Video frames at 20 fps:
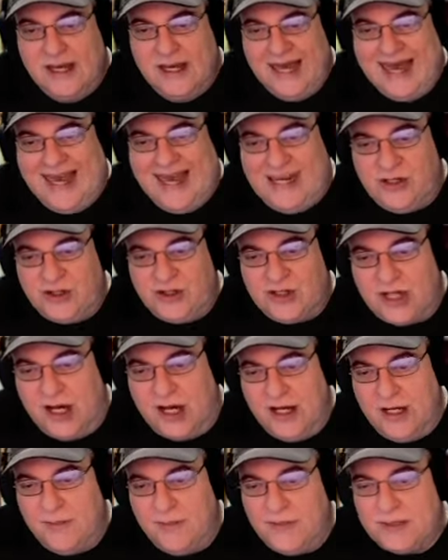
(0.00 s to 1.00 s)
H.
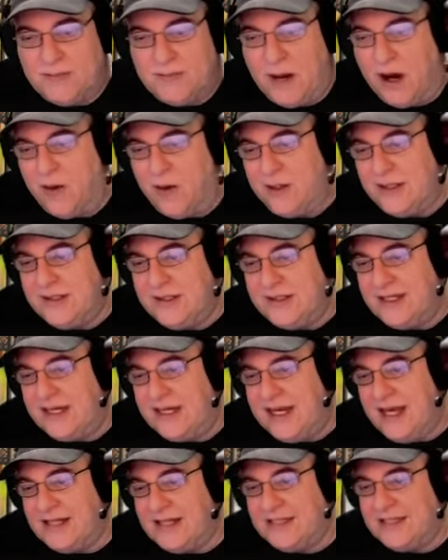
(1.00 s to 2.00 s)
Item is powerless
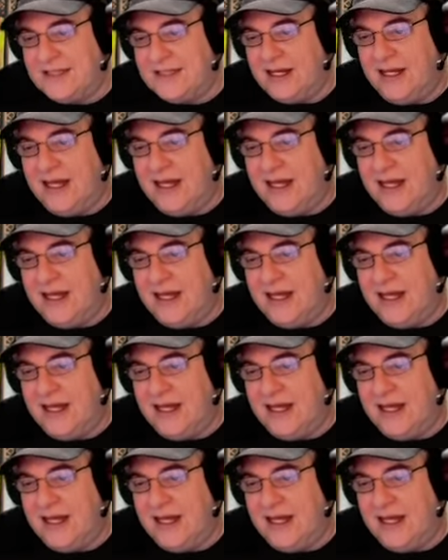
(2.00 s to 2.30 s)
against